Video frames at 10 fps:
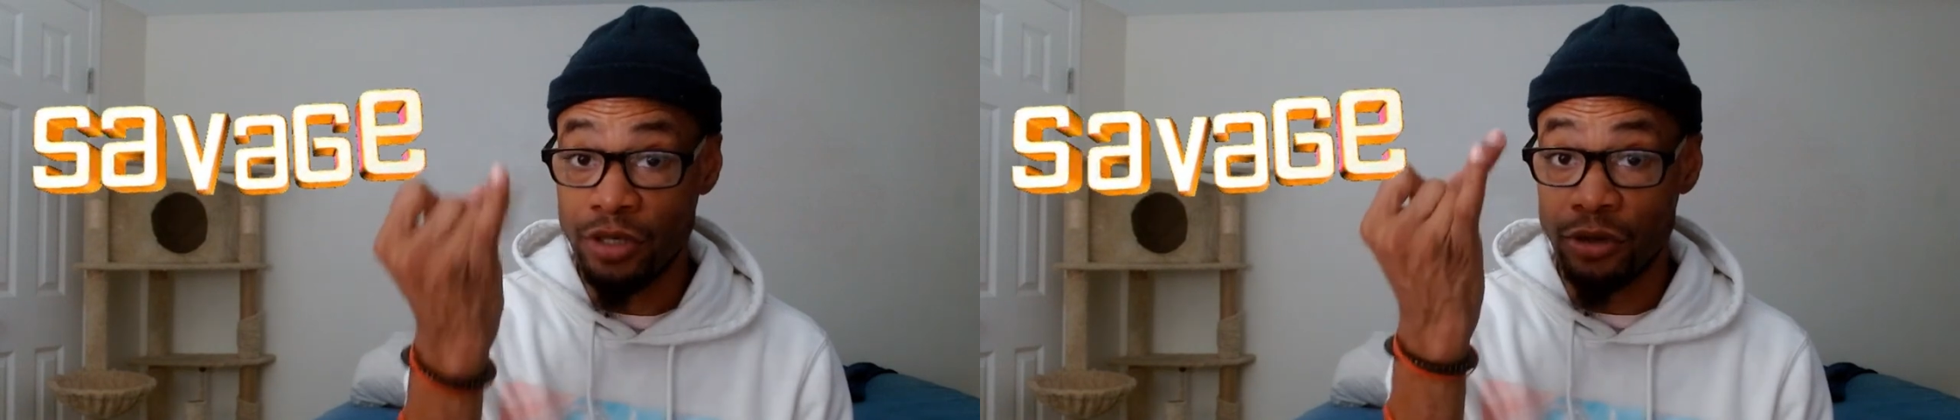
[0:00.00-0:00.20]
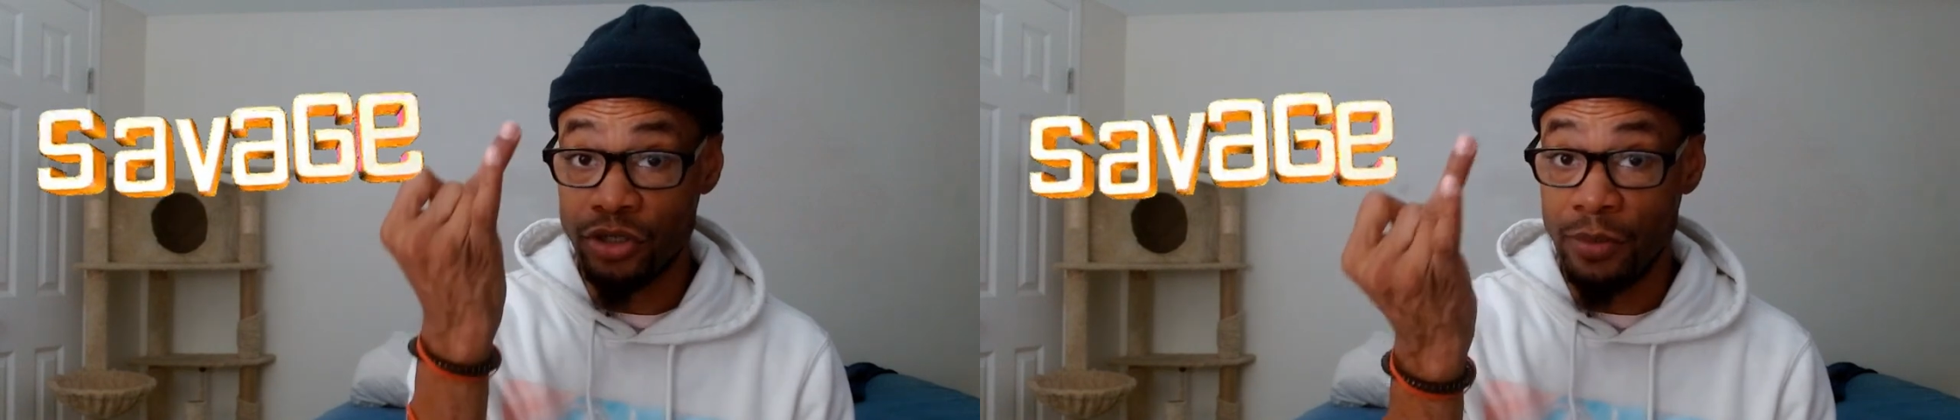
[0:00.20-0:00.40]

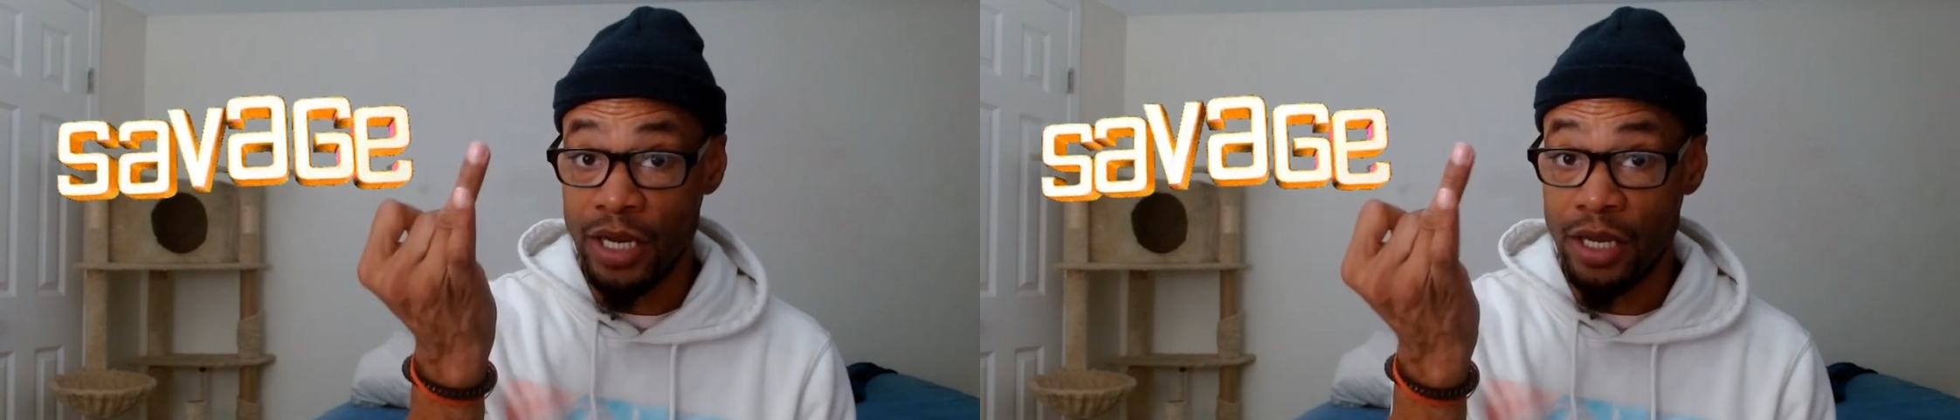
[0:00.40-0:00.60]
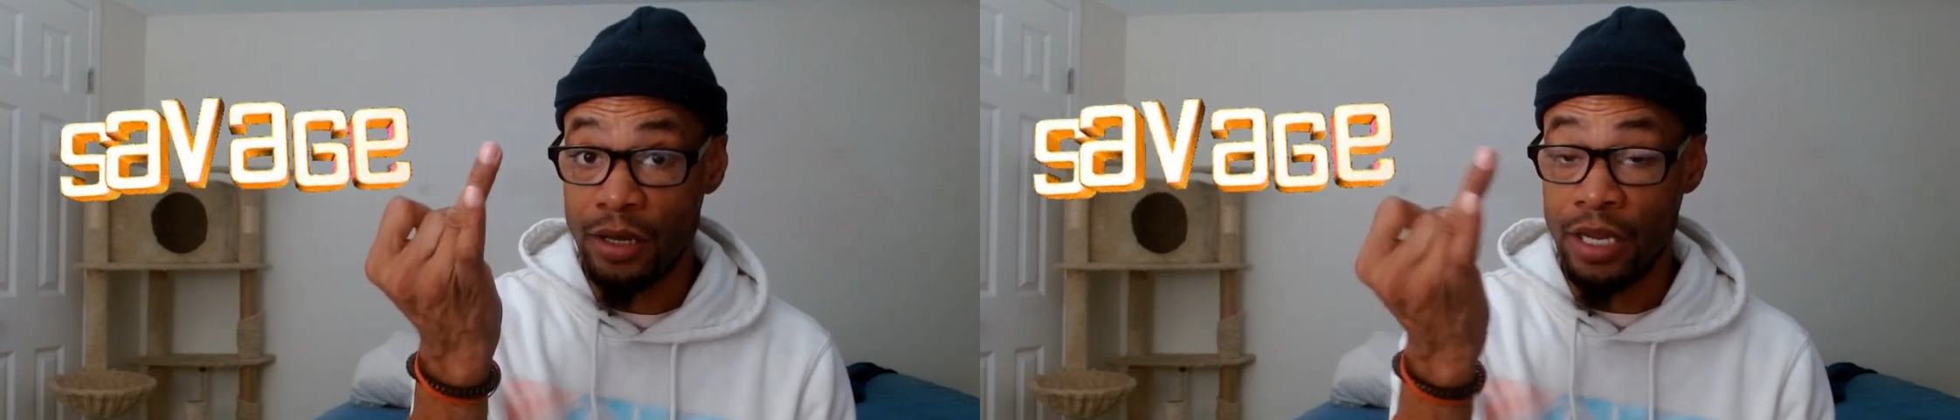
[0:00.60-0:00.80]
social
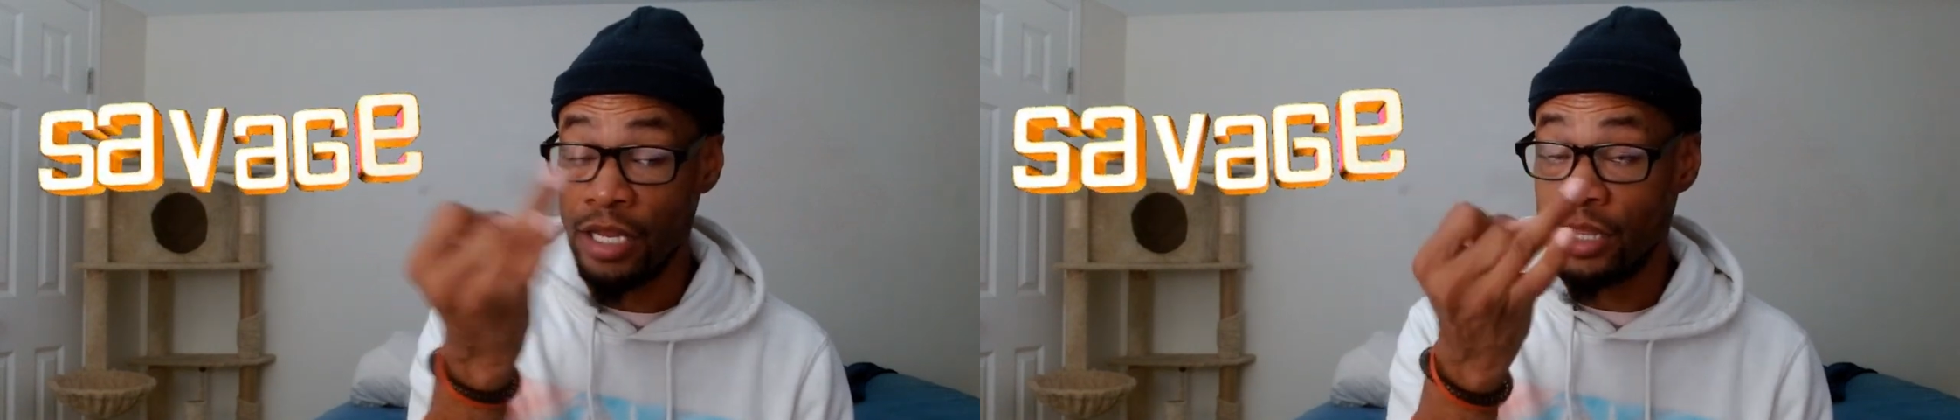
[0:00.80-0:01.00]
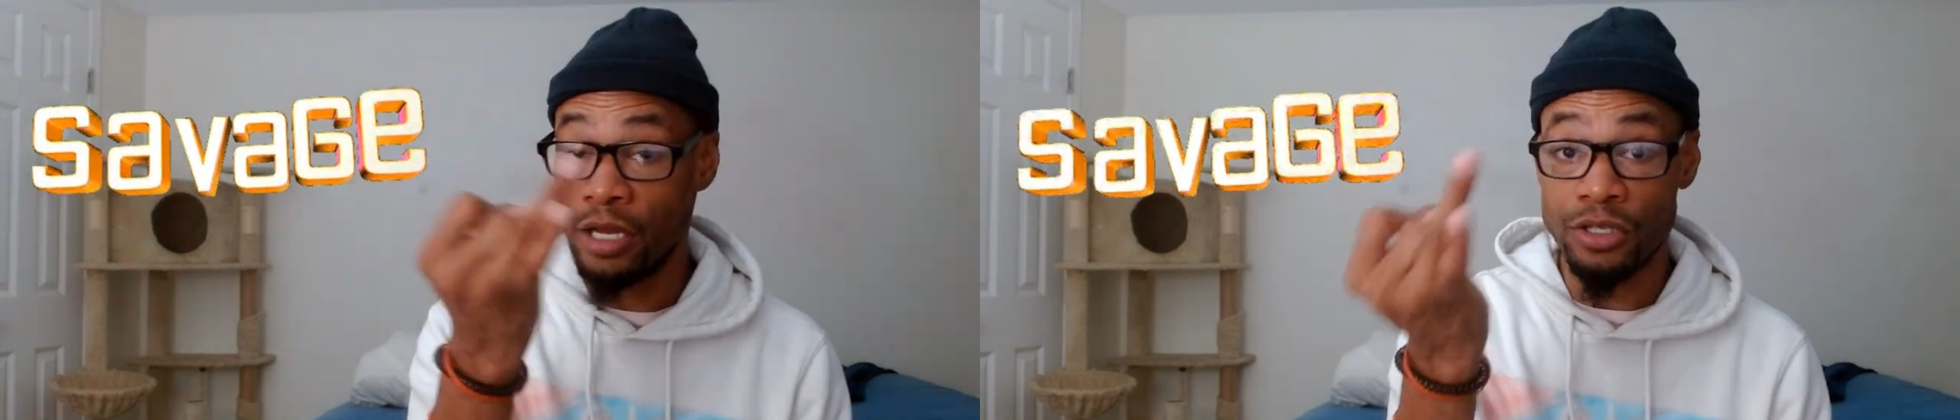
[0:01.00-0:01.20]
media,
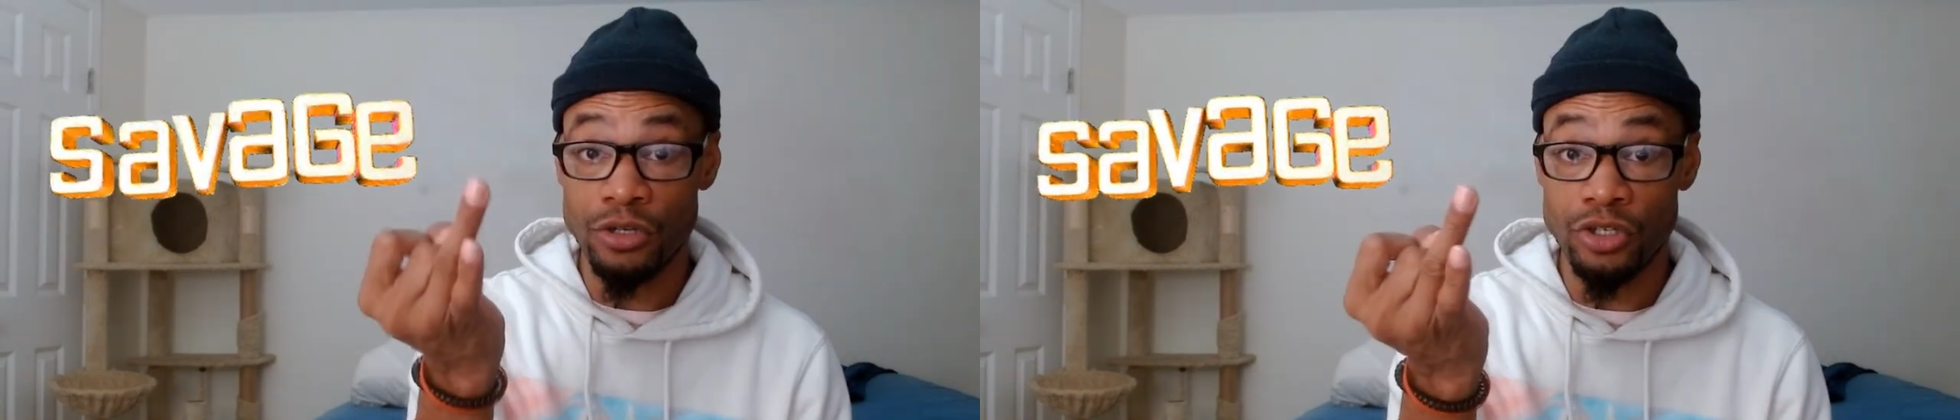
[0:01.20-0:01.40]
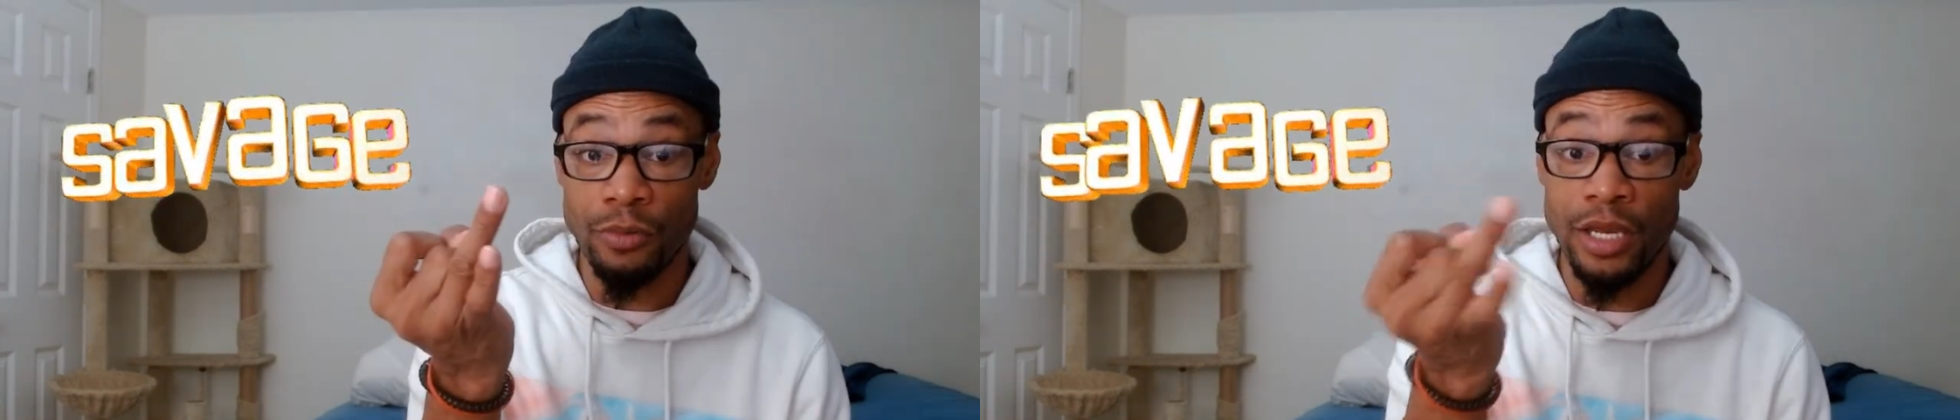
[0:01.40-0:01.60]
anything on
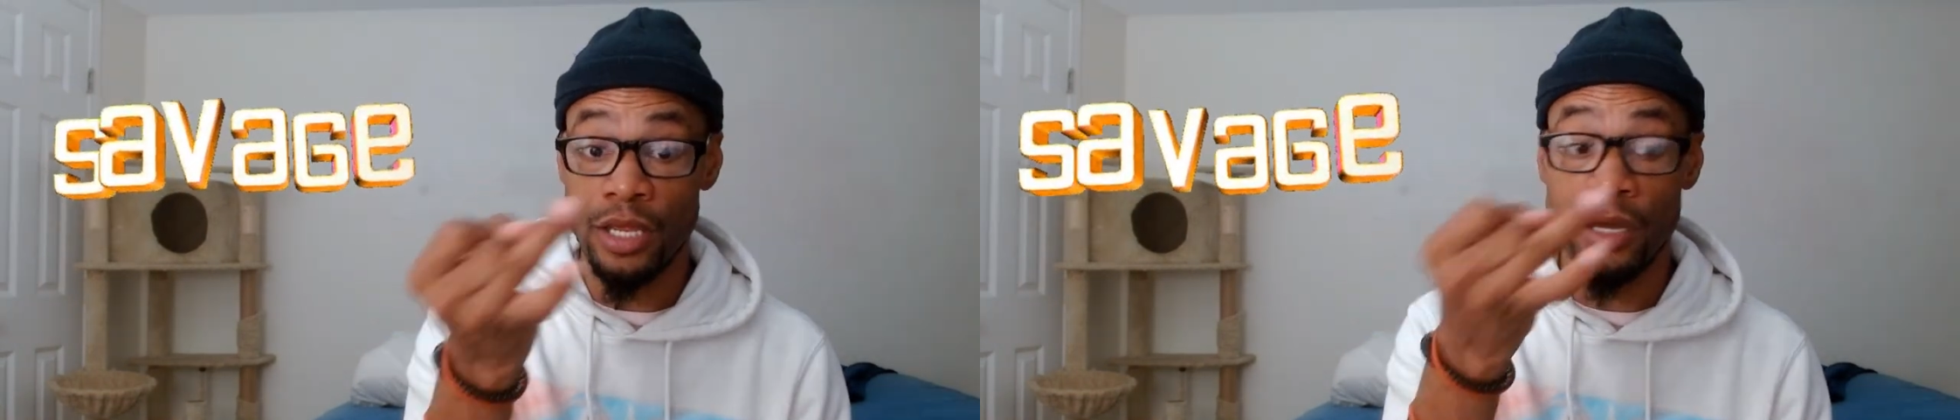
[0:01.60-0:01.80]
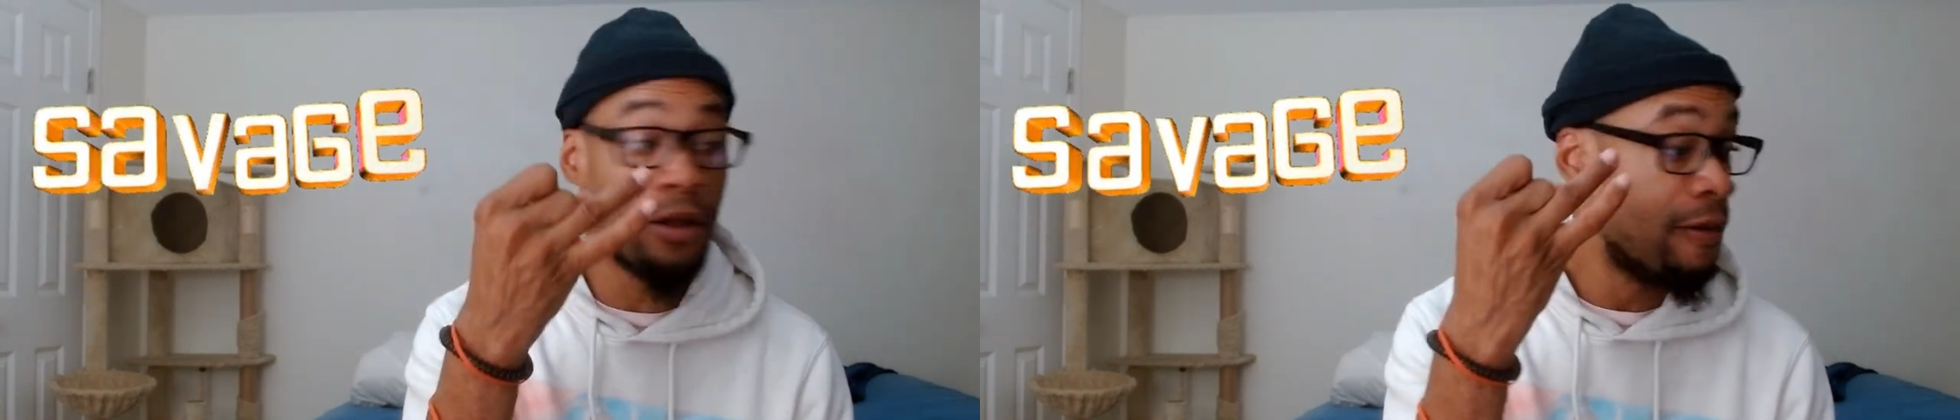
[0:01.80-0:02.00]
social
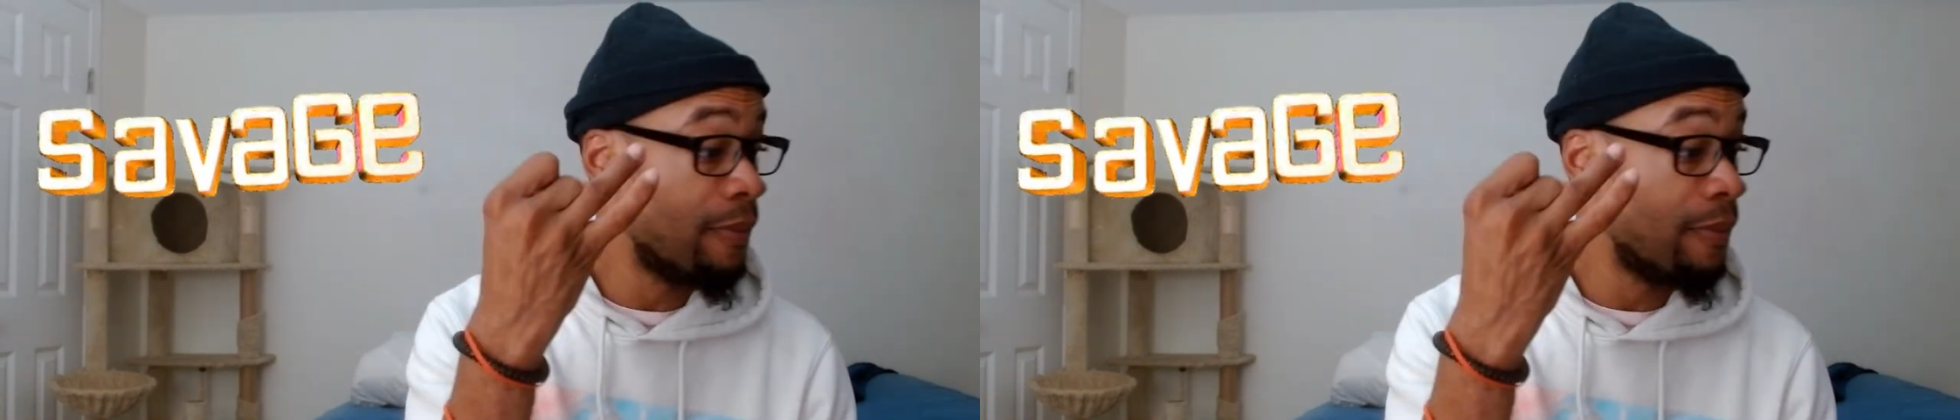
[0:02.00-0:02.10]
media,